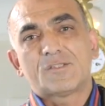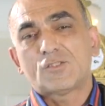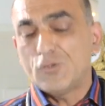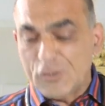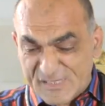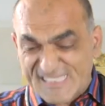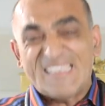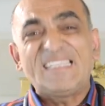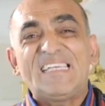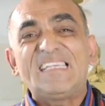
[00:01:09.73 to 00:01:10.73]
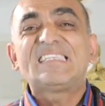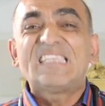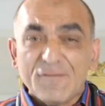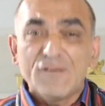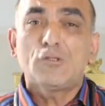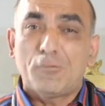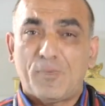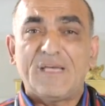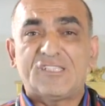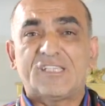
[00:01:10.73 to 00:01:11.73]
So you see these given to
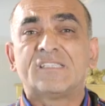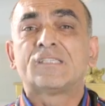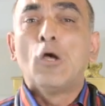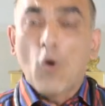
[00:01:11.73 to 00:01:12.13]
patients